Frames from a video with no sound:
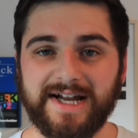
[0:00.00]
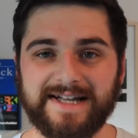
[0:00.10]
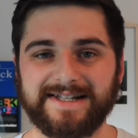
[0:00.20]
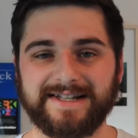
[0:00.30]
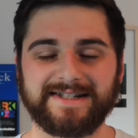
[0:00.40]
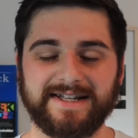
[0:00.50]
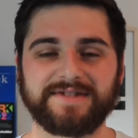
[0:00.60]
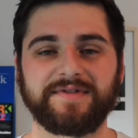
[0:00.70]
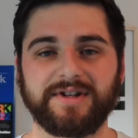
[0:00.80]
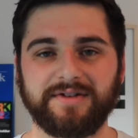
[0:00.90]
a
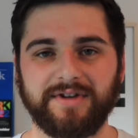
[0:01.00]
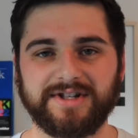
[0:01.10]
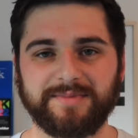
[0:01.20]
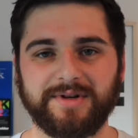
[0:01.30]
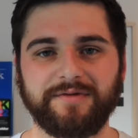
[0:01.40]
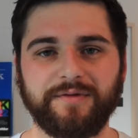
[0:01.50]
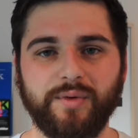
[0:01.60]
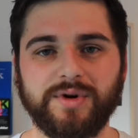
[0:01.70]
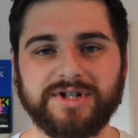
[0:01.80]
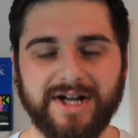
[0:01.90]
successful investment
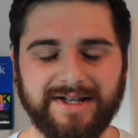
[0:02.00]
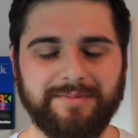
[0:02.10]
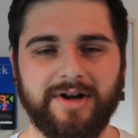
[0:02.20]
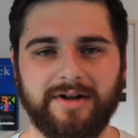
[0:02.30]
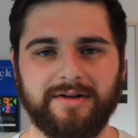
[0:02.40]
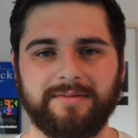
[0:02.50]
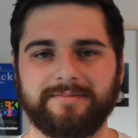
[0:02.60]
for Charlie Munger.